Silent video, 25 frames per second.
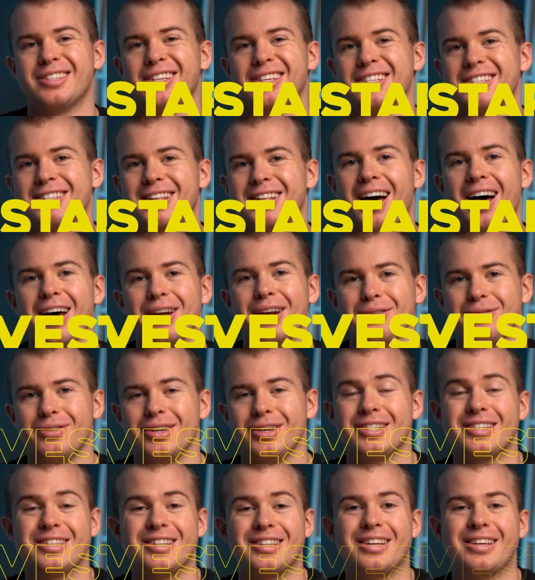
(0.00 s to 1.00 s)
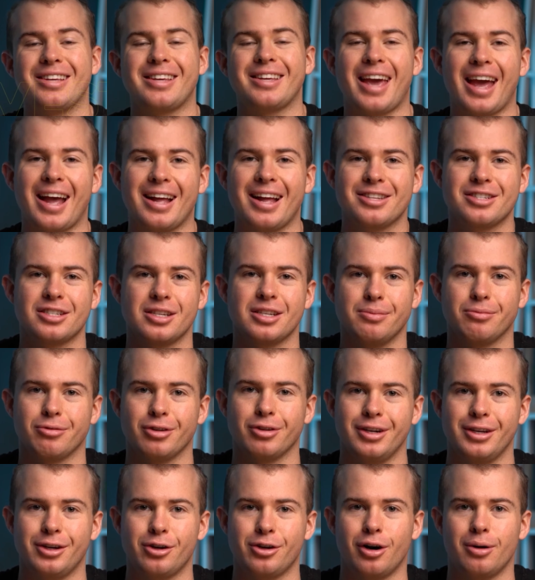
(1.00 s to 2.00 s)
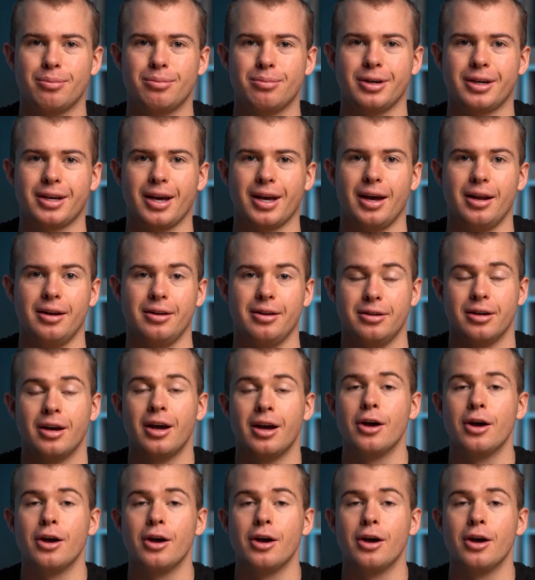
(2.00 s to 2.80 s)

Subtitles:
to start investing can seem really complicated.